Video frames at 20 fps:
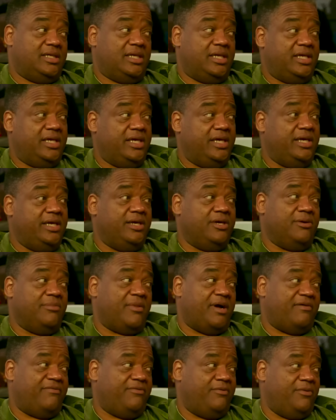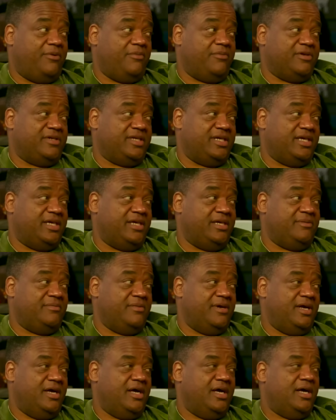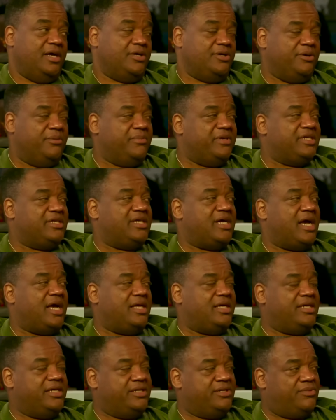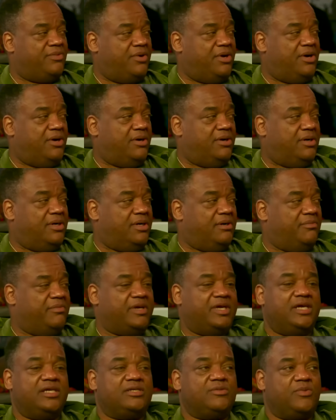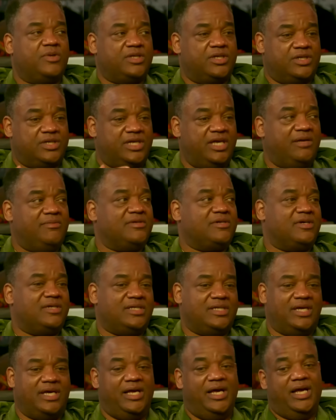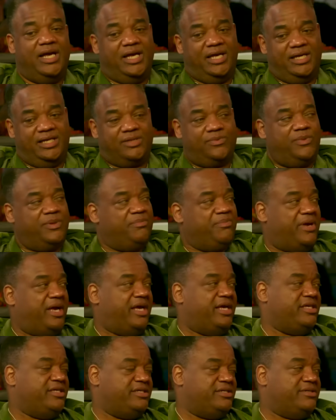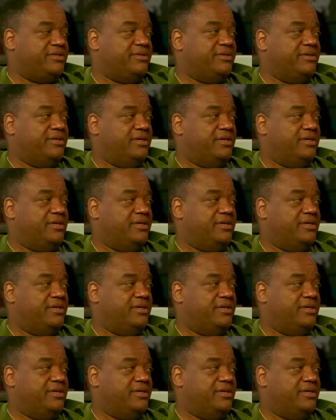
the league or my former team? Your mentality's wrong. Because what the team is going to say is, we paid you.